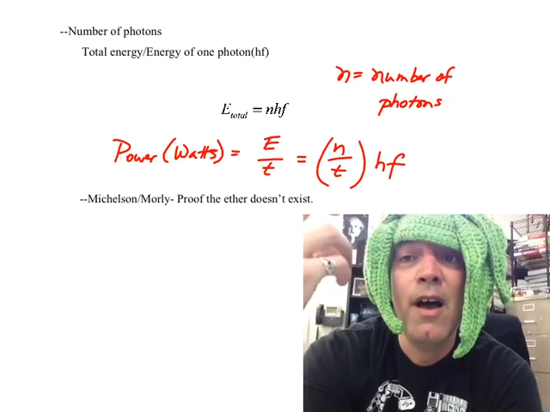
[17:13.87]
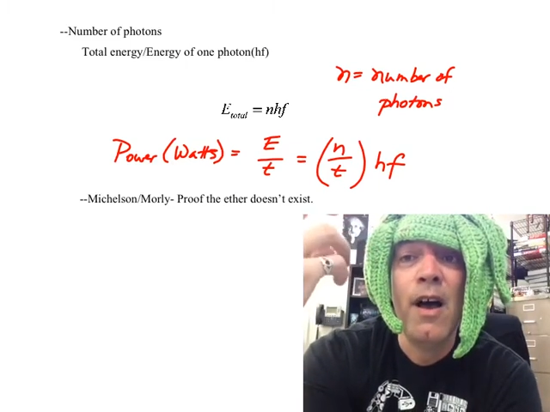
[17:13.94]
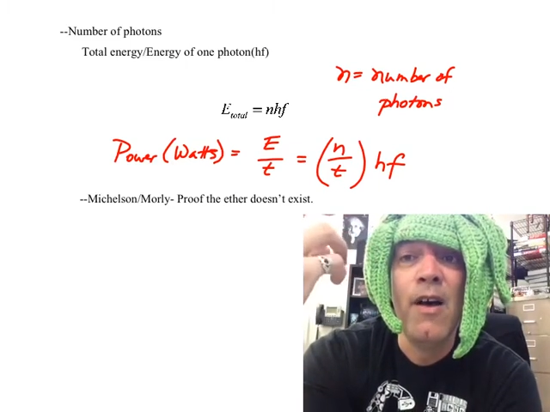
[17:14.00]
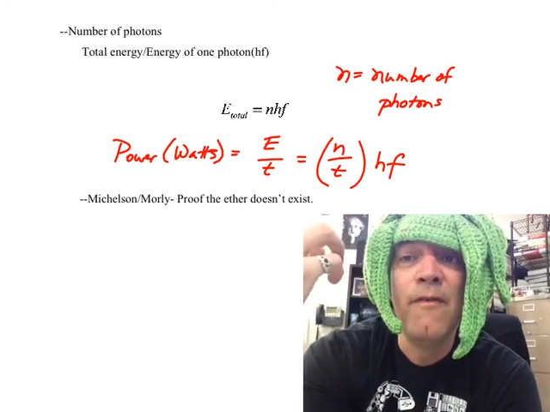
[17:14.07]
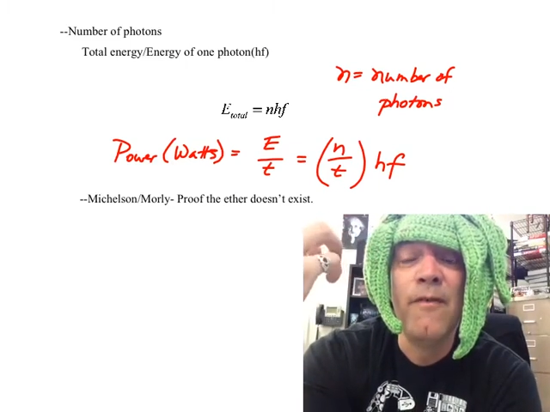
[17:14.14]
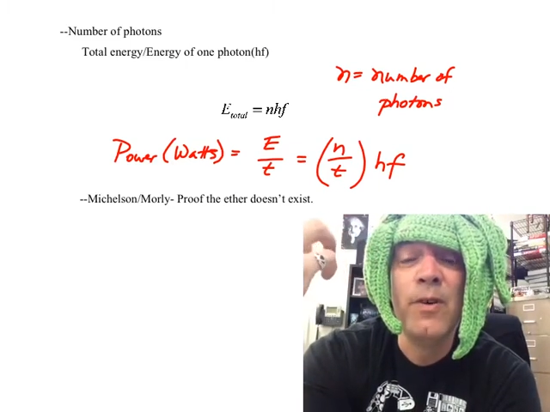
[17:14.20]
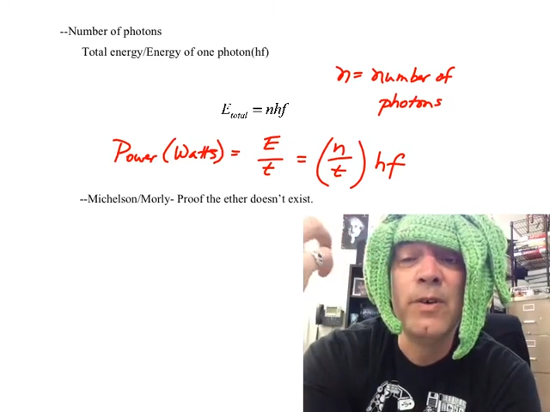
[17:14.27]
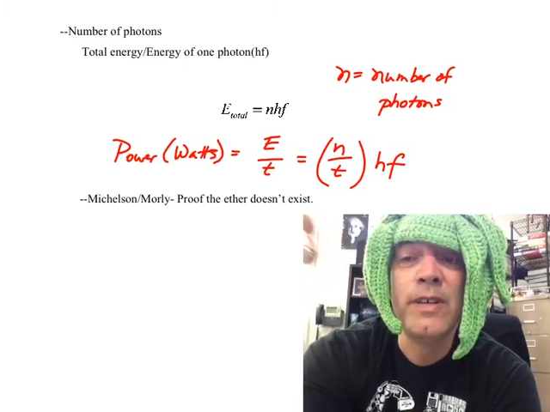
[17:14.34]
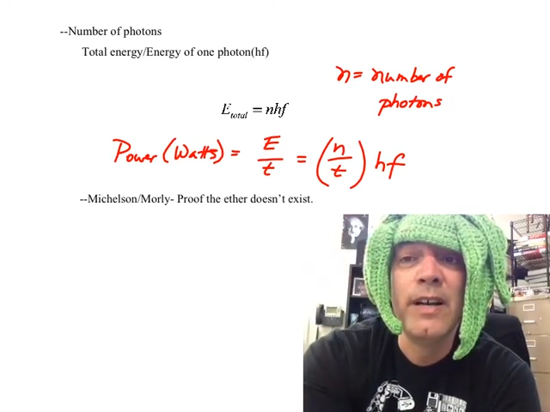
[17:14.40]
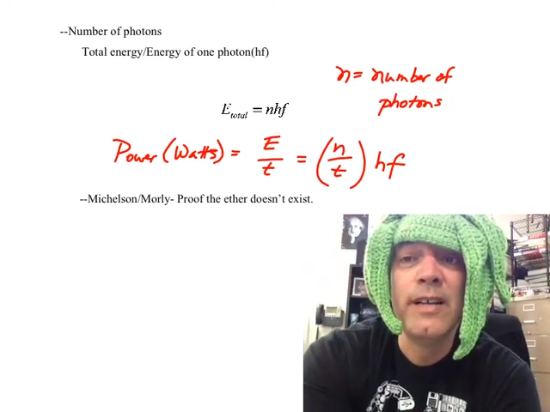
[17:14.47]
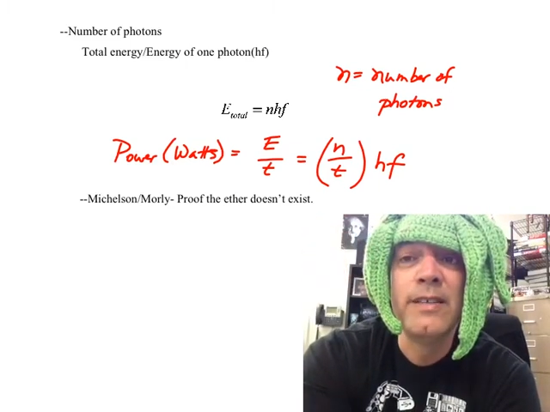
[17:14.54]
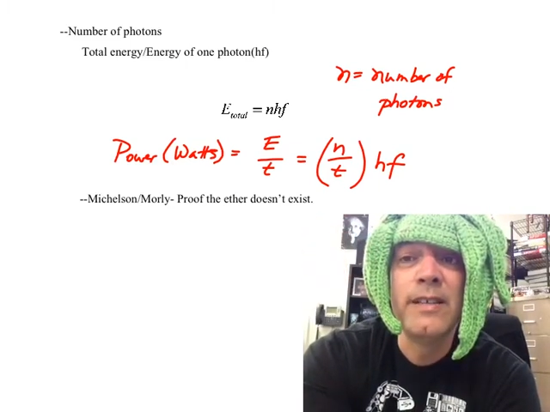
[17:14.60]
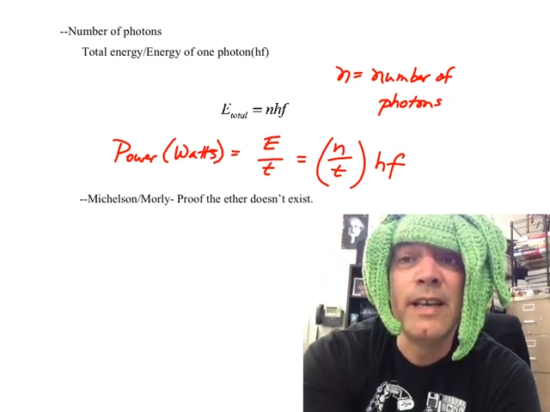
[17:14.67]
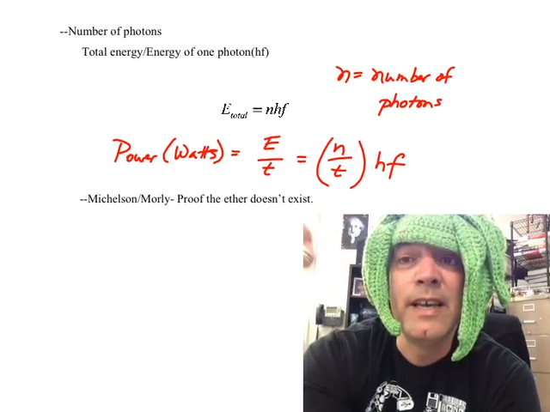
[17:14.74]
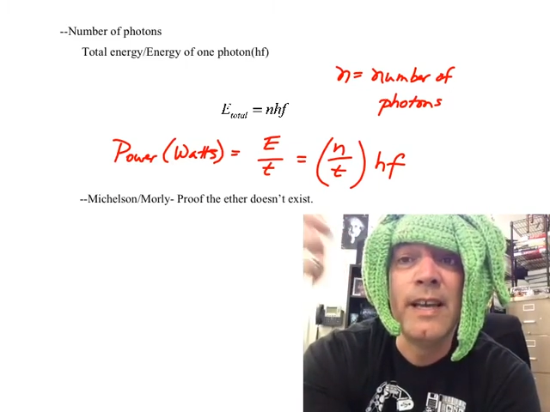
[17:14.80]
of
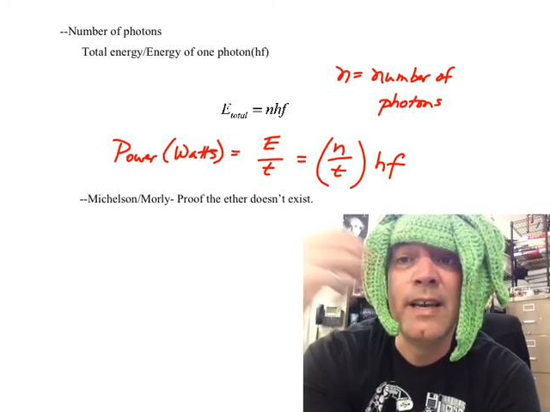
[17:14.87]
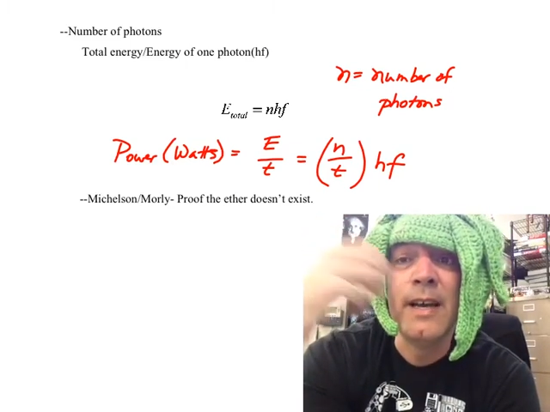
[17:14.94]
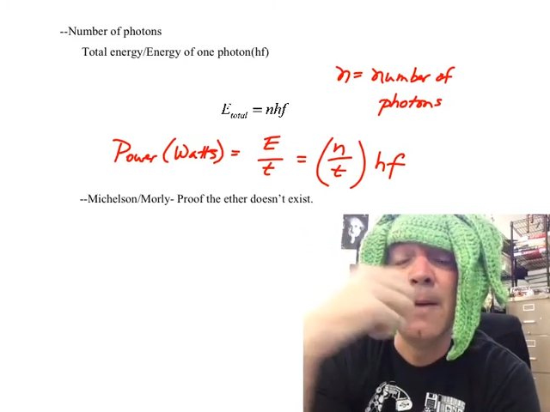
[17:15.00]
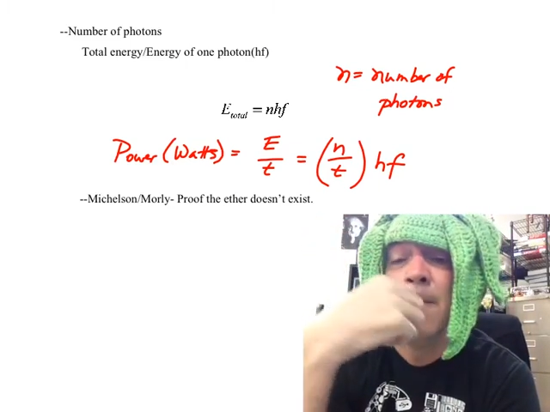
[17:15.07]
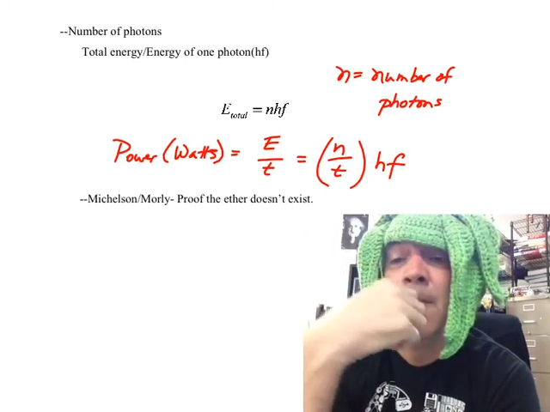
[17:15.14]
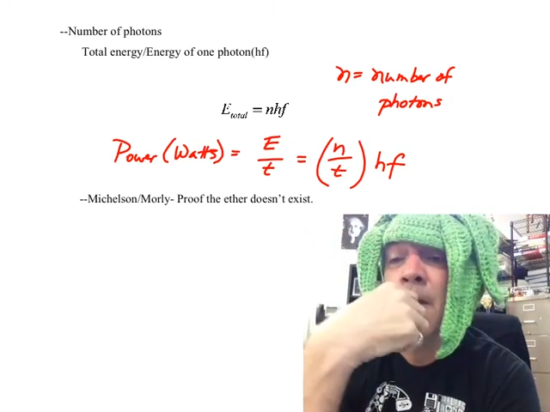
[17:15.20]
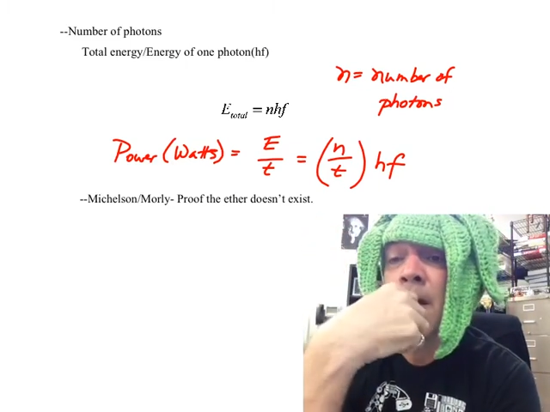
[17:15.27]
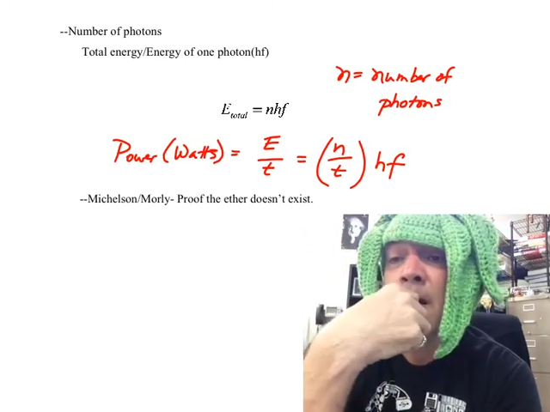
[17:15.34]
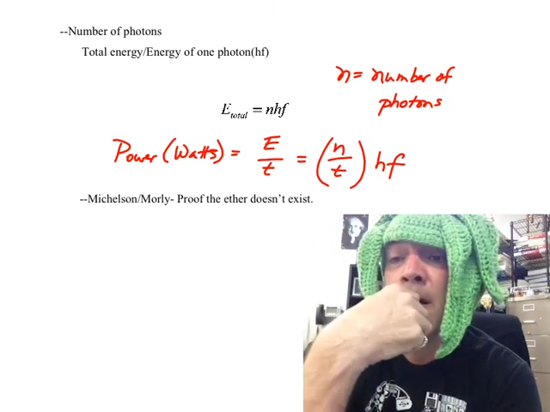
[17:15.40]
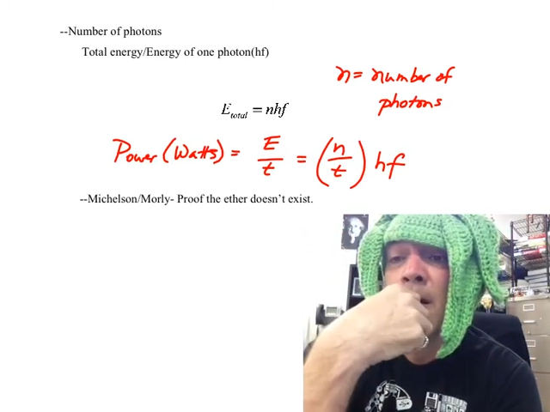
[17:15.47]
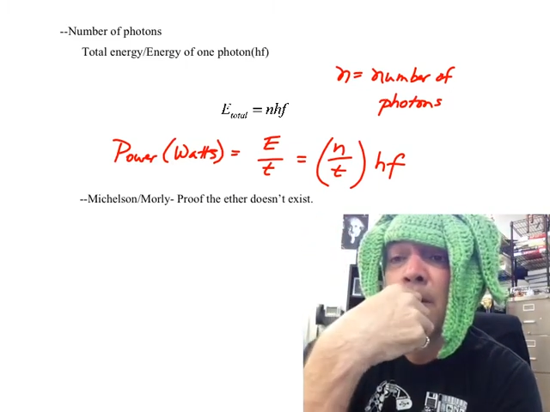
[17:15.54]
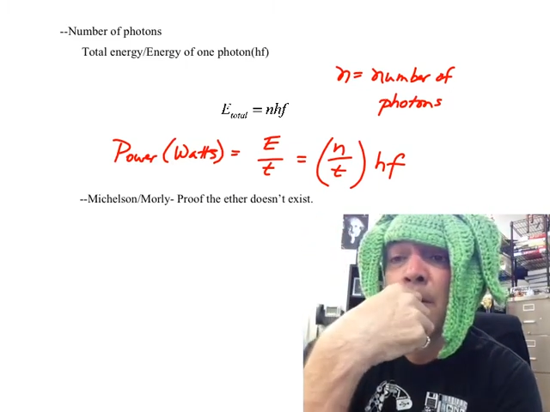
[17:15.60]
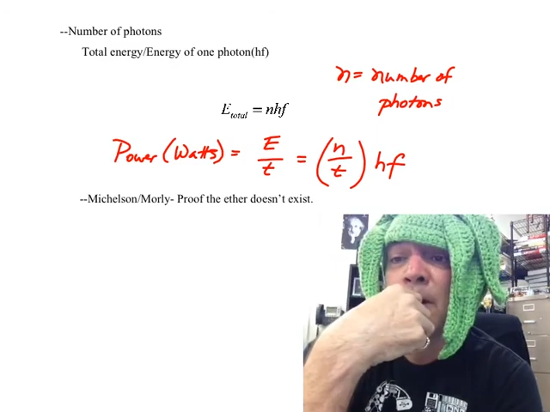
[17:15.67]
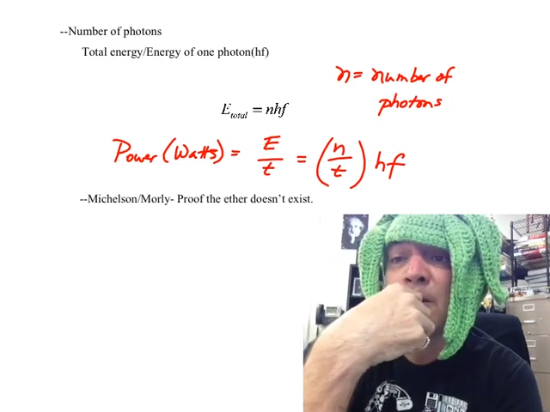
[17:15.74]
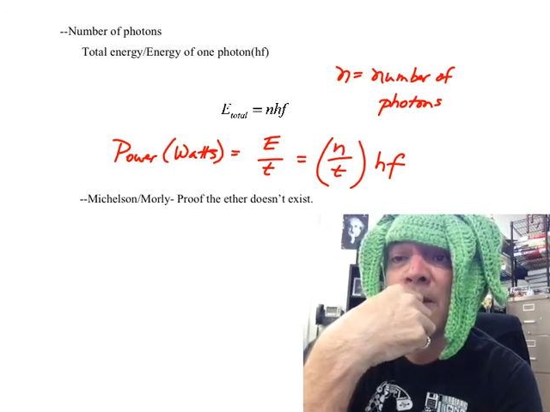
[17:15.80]
photons and
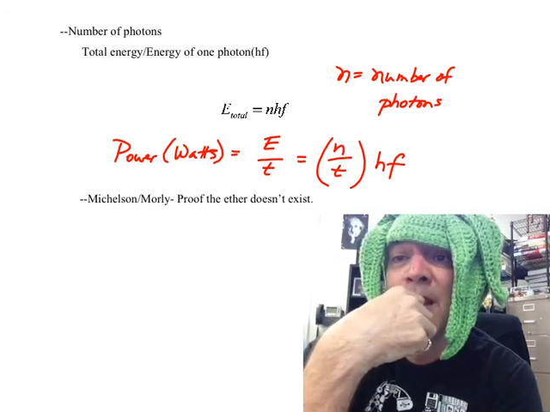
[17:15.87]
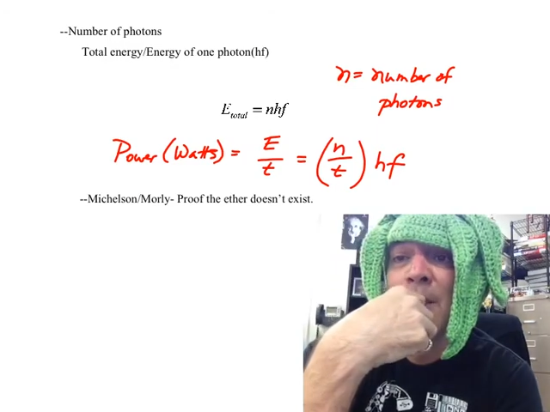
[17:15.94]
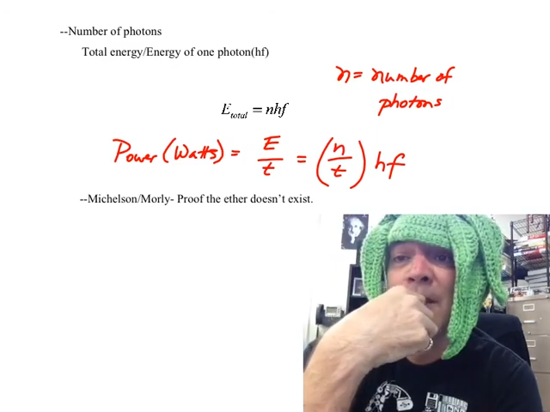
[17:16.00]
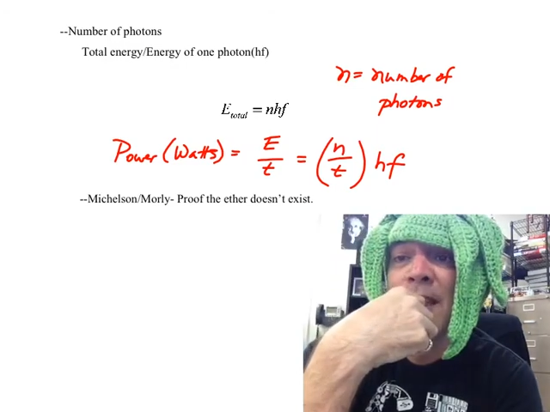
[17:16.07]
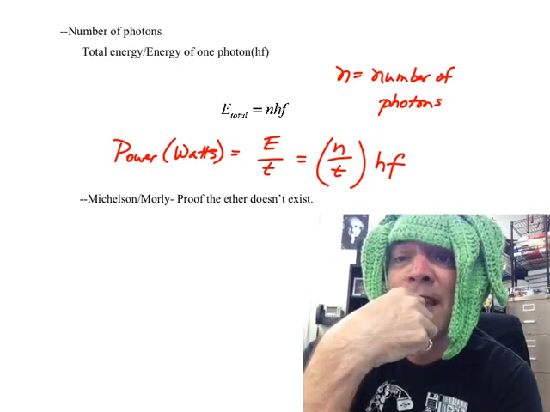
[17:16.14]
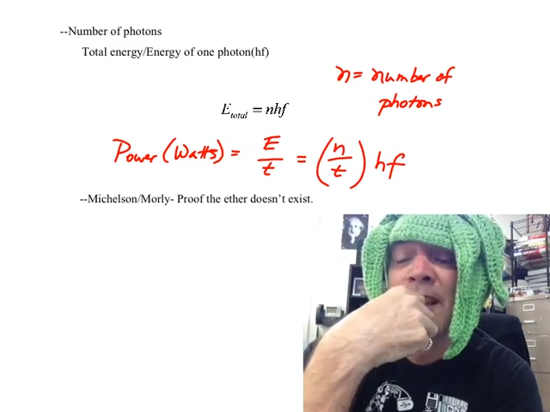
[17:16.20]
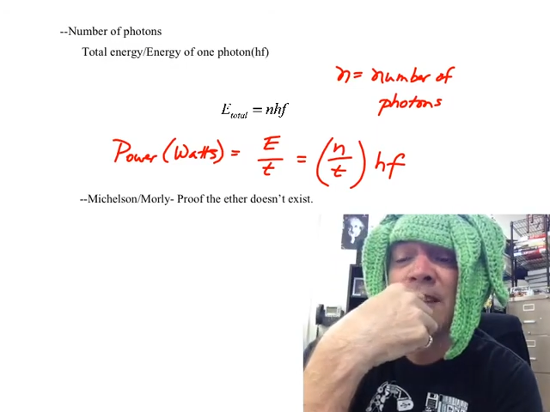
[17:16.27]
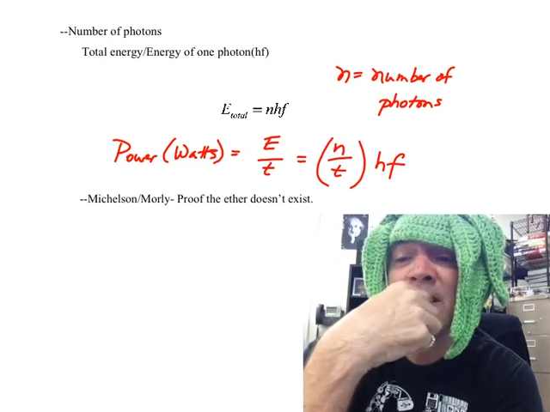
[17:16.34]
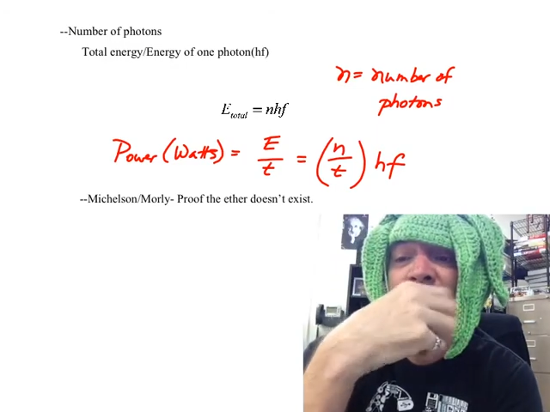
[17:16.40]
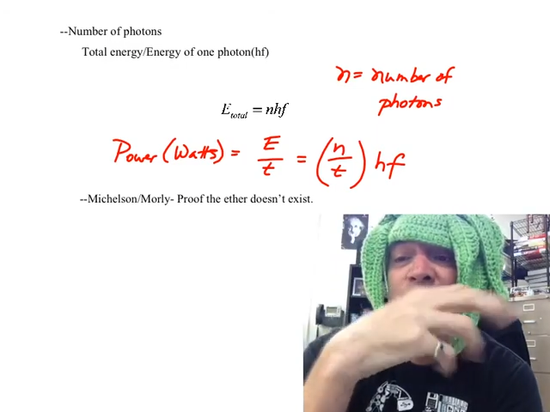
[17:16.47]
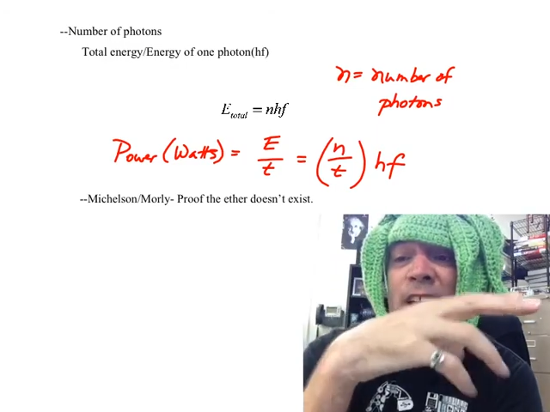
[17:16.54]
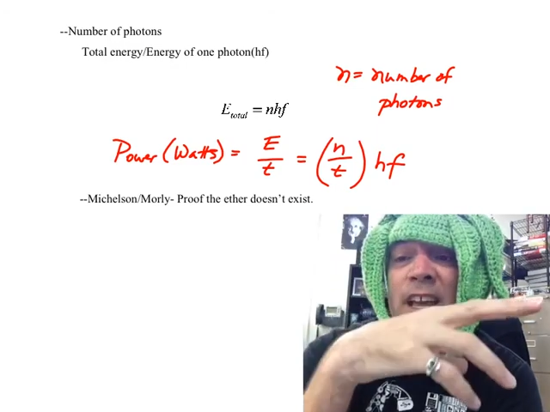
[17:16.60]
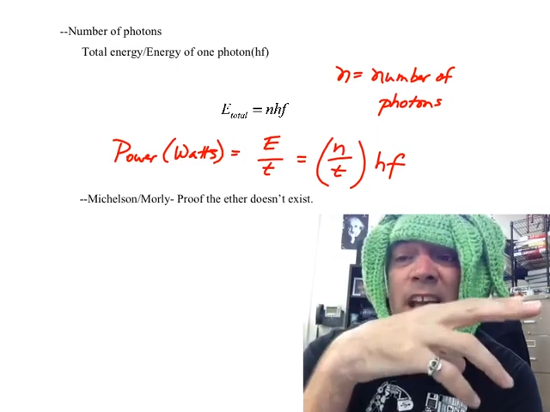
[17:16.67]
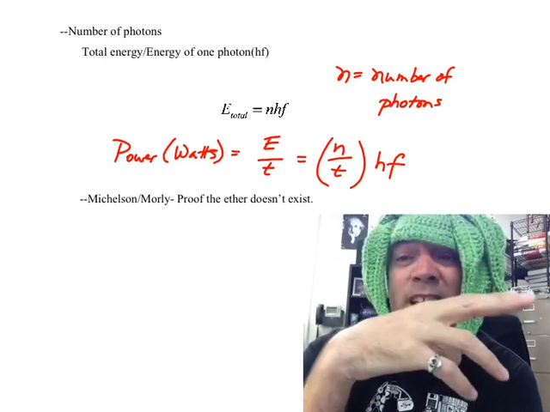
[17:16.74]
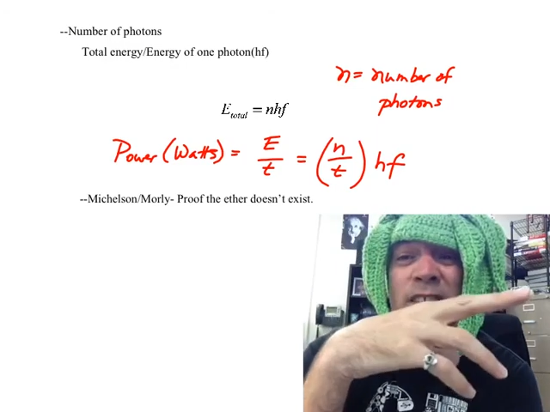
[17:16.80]
multiply that by the hf thing.